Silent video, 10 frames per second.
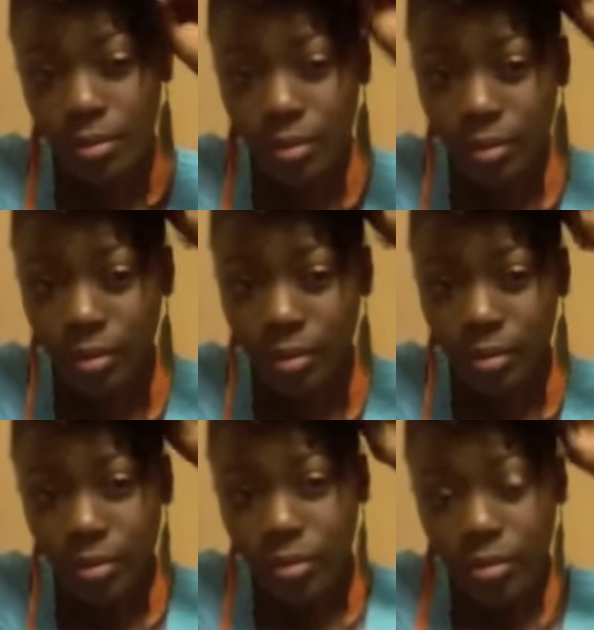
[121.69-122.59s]

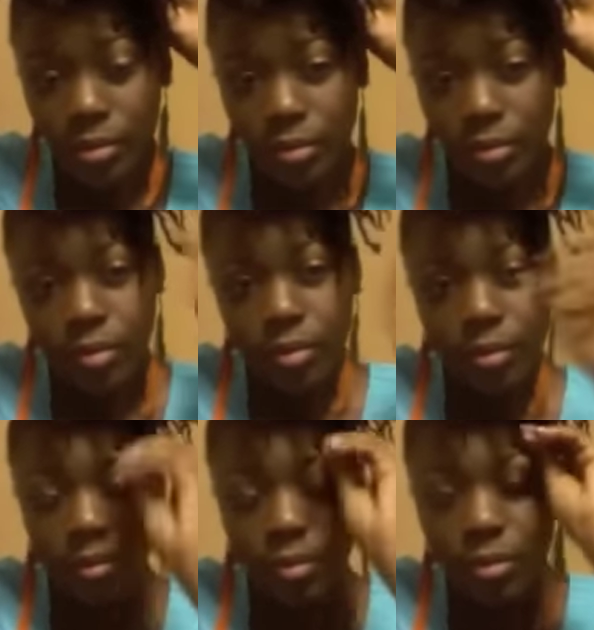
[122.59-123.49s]

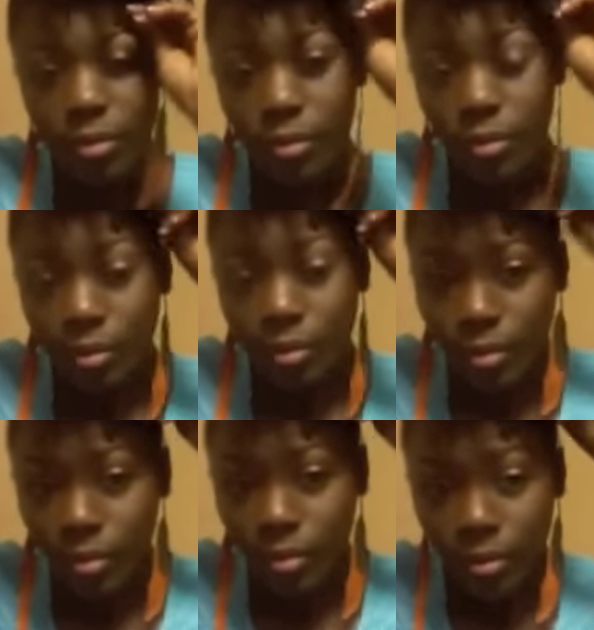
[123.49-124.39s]

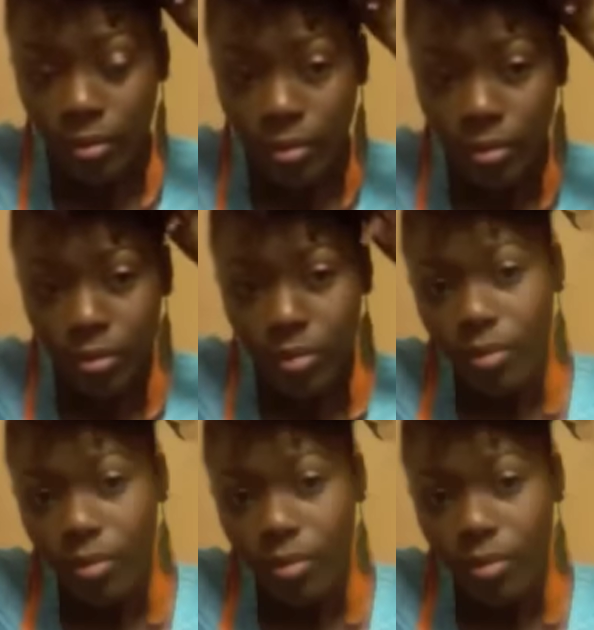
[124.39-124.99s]
Nobody speaks.